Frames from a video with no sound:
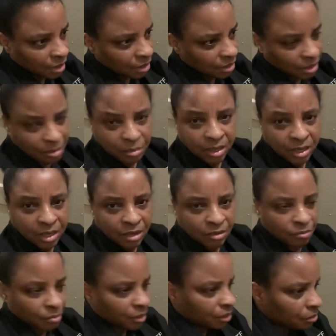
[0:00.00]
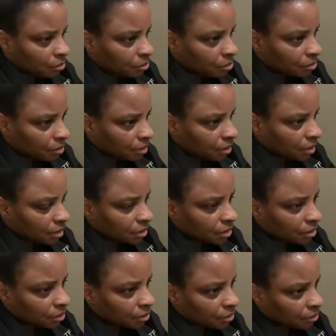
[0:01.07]
They might have medical
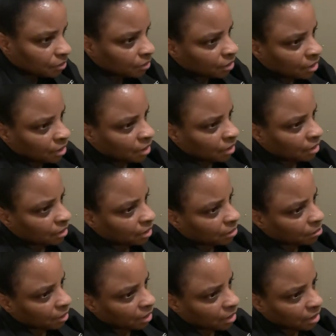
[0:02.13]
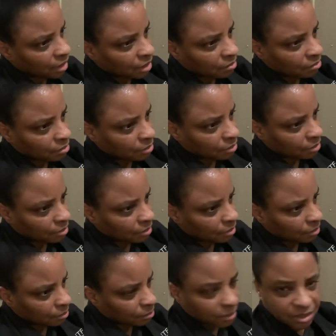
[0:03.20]
condition, or they might have
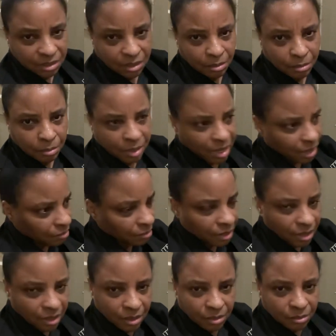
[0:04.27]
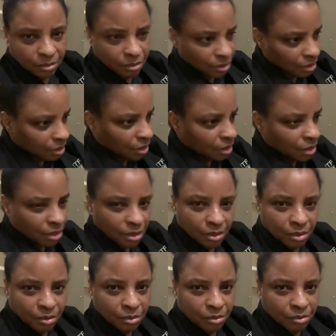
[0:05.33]
a messed up background, you
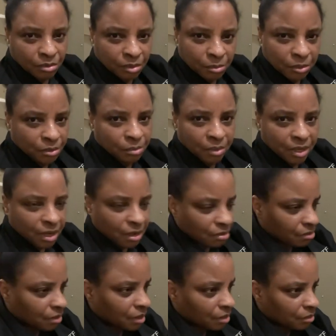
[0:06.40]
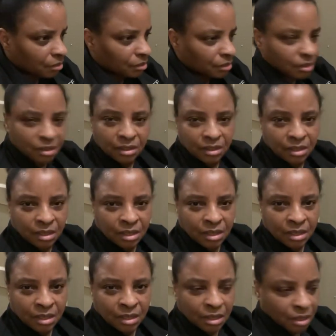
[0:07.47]
know, criminal background, and,
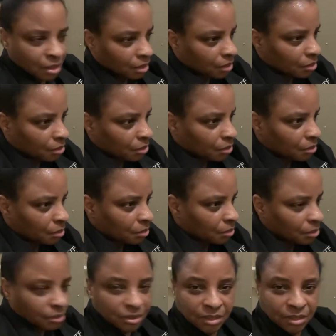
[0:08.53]
you know, or